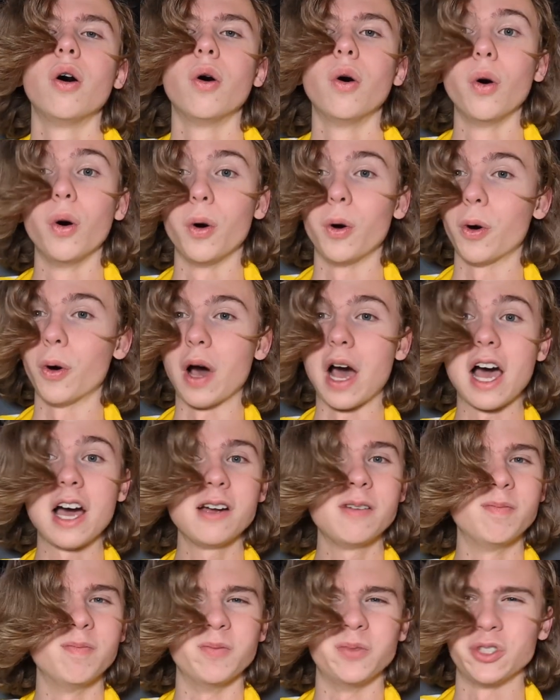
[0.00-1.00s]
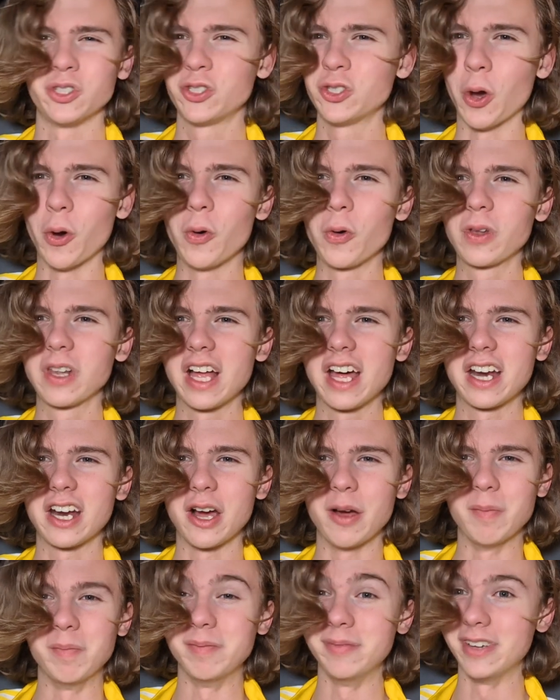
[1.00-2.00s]
Oh, I'm so glad
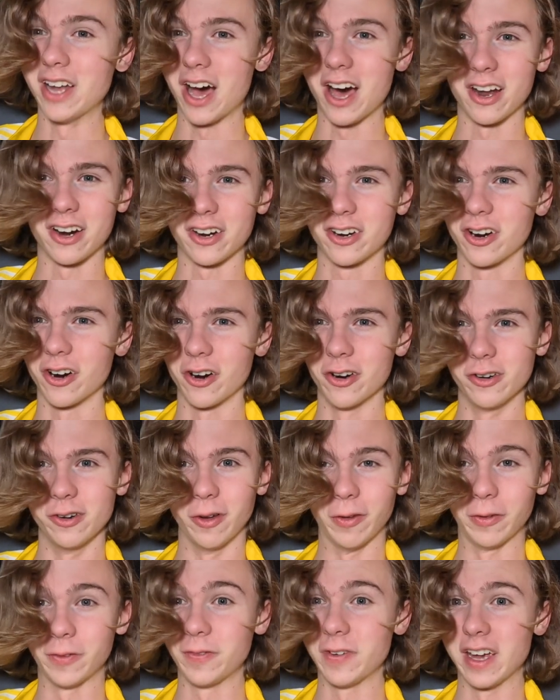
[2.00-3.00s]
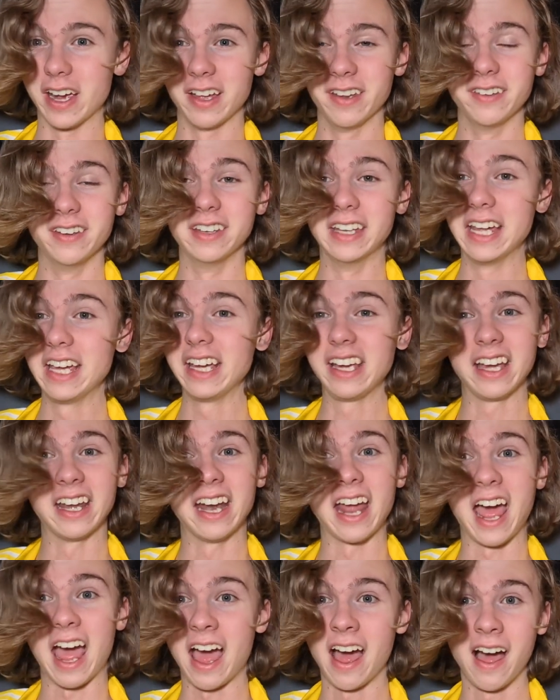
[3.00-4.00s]
I'm not a Cardinals fan. They
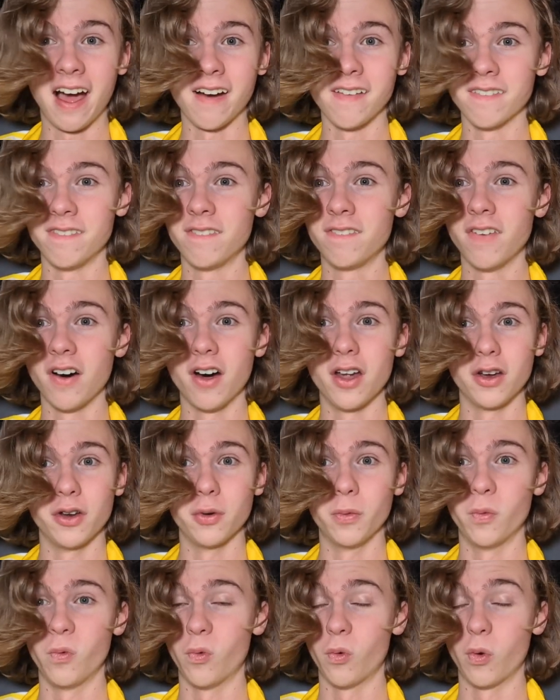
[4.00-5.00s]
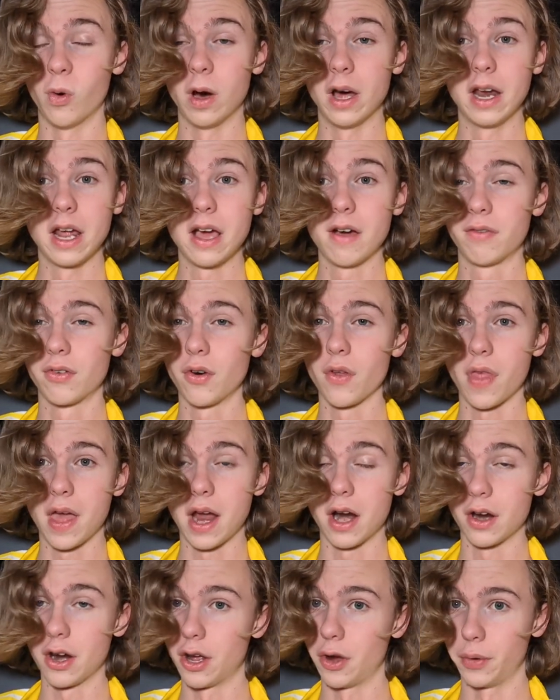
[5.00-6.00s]
can have fun in whatever
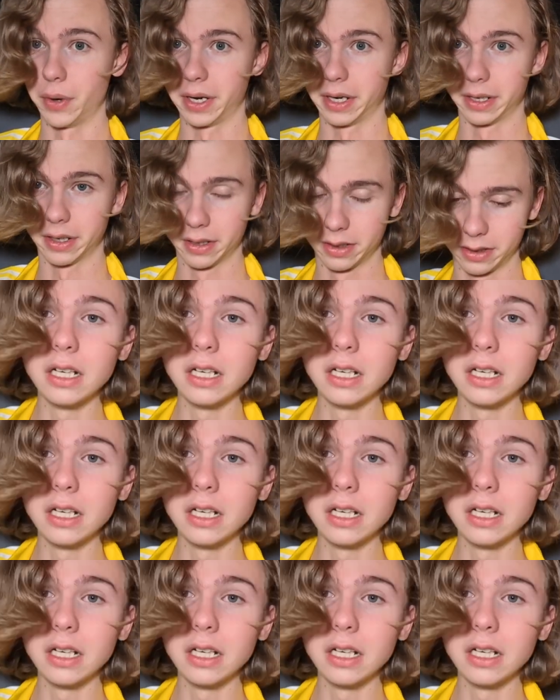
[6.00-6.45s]
they're doing.